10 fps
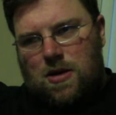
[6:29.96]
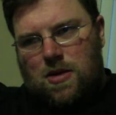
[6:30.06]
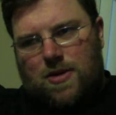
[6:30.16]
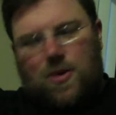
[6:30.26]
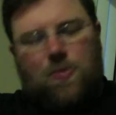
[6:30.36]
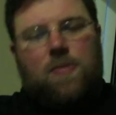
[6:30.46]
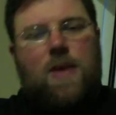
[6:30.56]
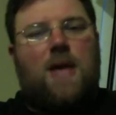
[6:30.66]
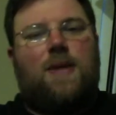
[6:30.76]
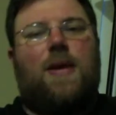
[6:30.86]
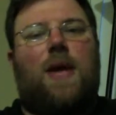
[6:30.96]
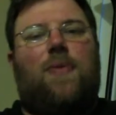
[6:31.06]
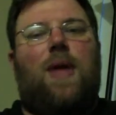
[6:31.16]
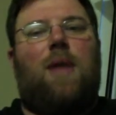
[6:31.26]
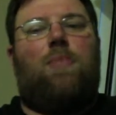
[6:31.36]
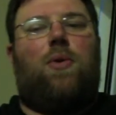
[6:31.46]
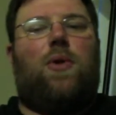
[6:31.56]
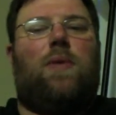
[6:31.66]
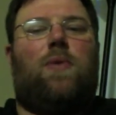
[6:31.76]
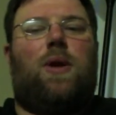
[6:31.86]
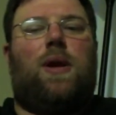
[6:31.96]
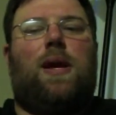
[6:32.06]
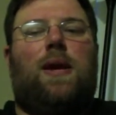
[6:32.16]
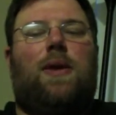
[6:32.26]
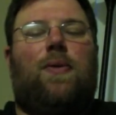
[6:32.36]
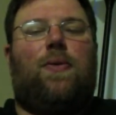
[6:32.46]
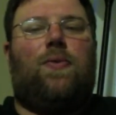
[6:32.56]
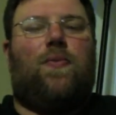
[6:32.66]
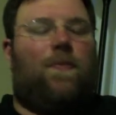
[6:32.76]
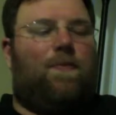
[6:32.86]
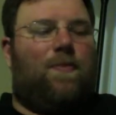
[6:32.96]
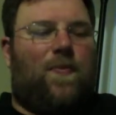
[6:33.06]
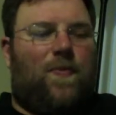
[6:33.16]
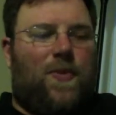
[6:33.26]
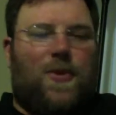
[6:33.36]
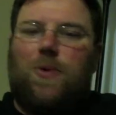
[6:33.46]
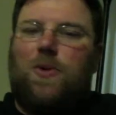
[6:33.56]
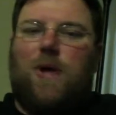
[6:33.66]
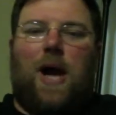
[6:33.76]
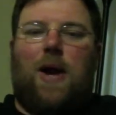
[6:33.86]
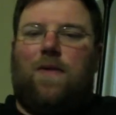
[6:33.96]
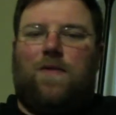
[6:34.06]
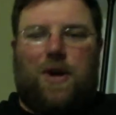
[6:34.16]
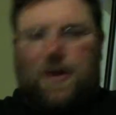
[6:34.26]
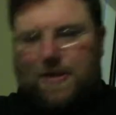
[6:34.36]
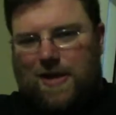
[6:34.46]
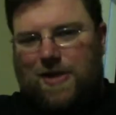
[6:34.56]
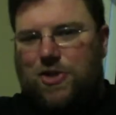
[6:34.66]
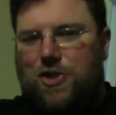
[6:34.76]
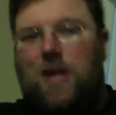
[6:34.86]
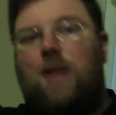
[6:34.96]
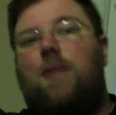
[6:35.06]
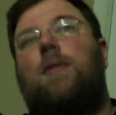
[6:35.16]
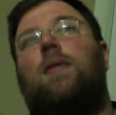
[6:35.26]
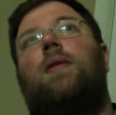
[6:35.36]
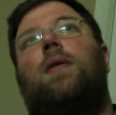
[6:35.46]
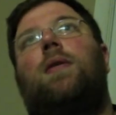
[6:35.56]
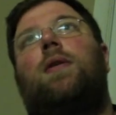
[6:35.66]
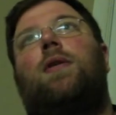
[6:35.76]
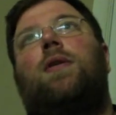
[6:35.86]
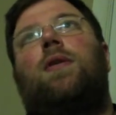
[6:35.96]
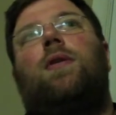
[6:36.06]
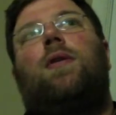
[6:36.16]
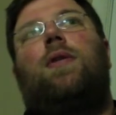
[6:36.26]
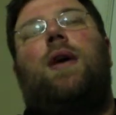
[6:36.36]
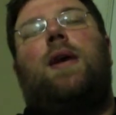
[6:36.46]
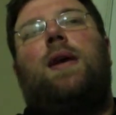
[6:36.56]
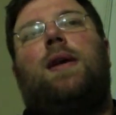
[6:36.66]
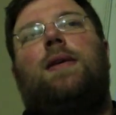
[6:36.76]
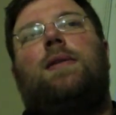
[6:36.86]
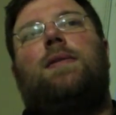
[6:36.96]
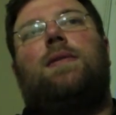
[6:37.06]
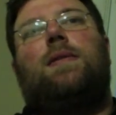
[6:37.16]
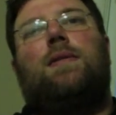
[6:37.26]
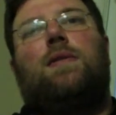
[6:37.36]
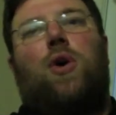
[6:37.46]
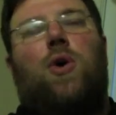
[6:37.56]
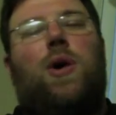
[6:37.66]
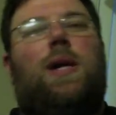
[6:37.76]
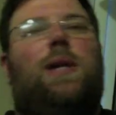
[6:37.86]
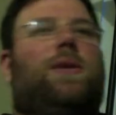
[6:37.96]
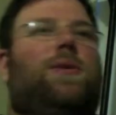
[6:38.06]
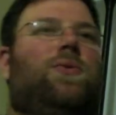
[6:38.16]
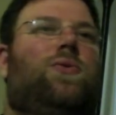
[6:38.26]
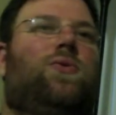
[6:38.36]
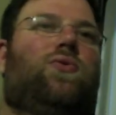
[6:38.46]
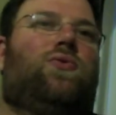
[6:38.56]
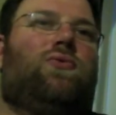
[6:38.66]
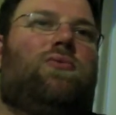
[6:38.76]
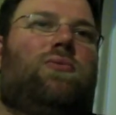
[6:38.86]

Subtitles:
Superman is at that point where he is so tired of Darkseid's shit that he's going to,